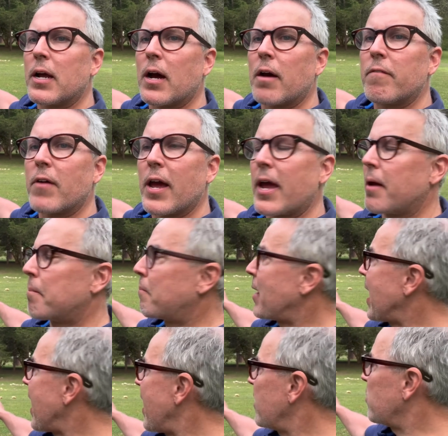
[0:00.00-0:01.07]
of a
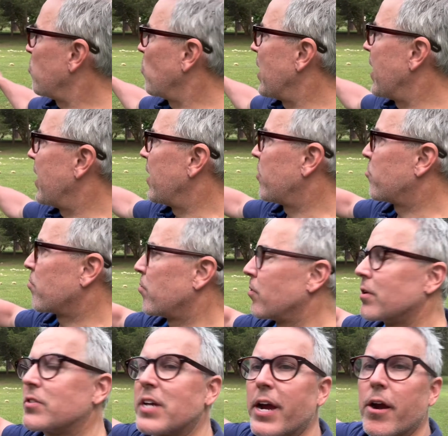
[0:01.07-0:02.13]
pathway through the
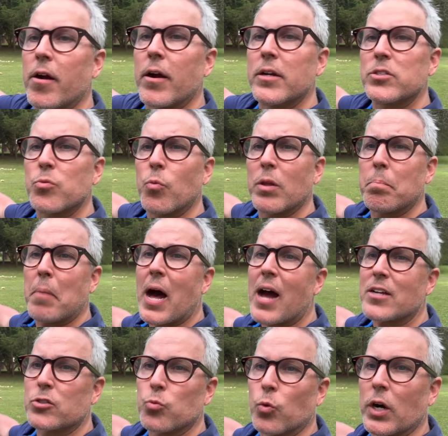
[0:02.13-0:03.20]
terrace with
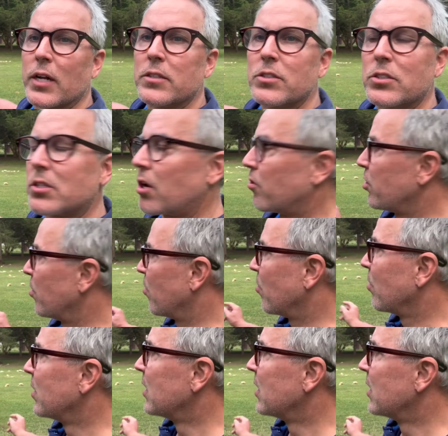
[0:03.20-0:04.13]
boxwood. So you'll